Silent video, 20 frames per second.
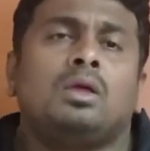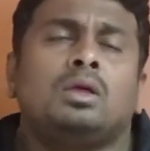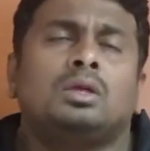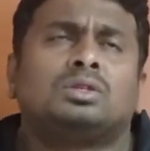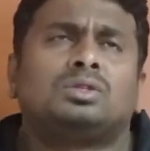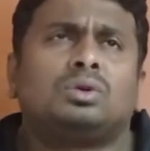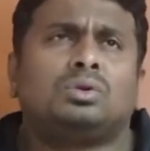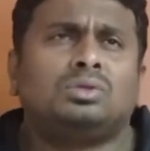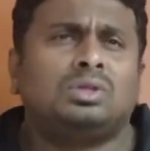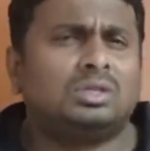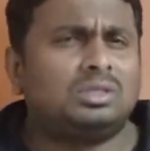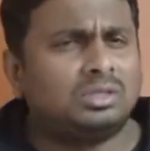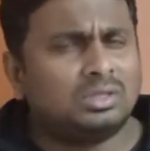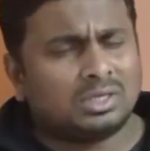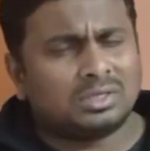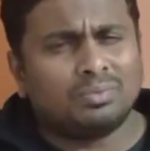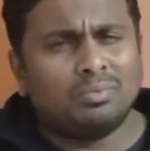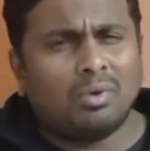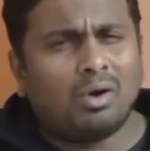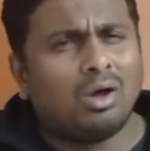So this is a
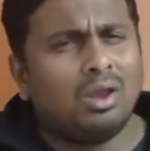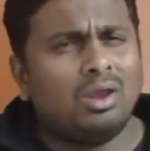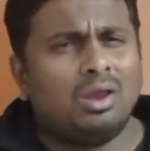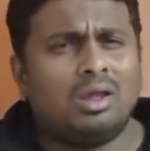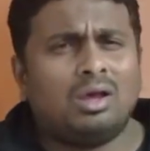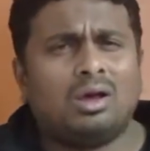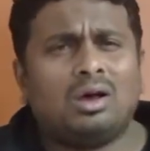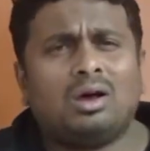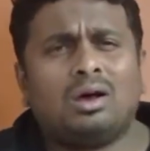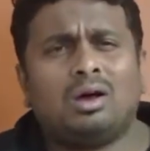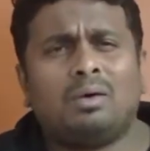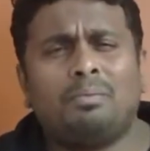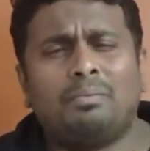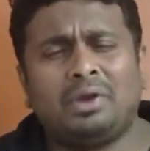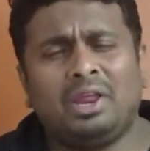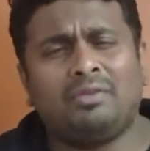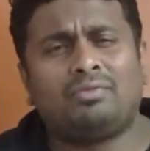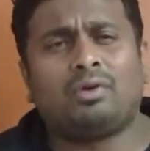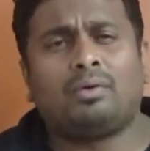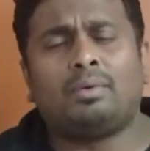small
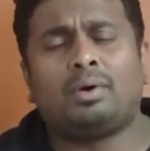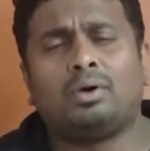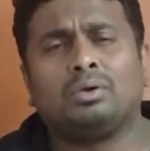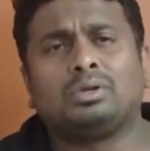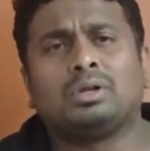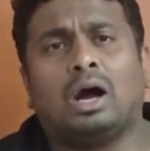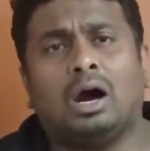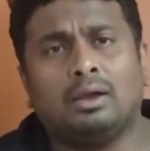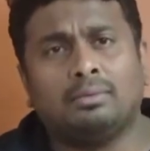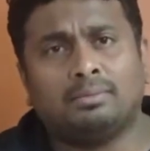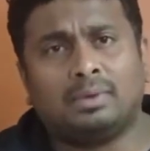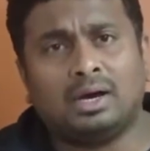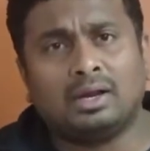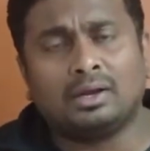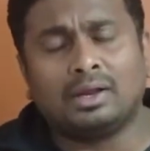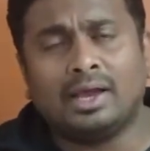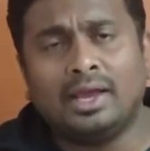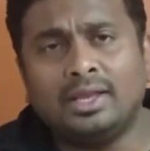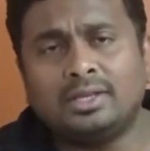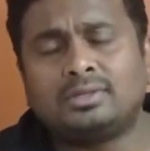brief about
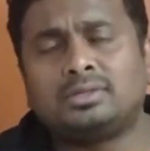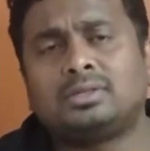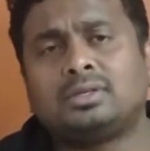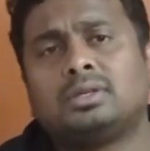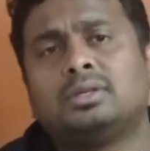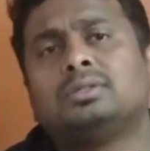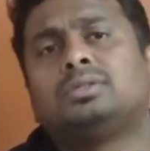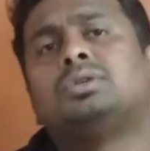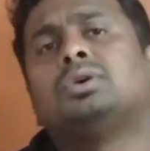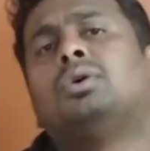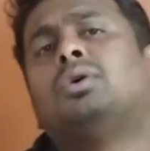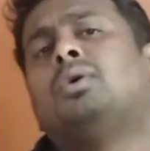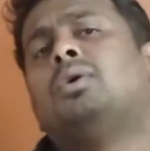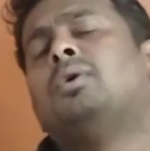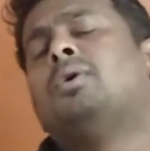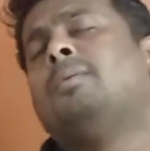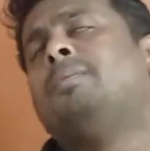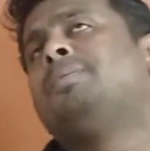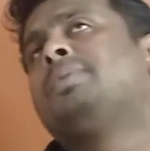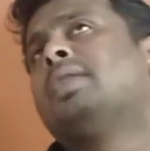Kanban, guys.
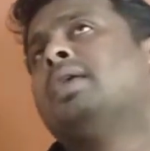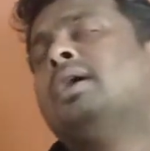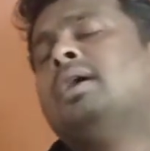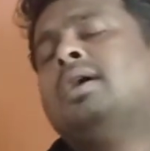So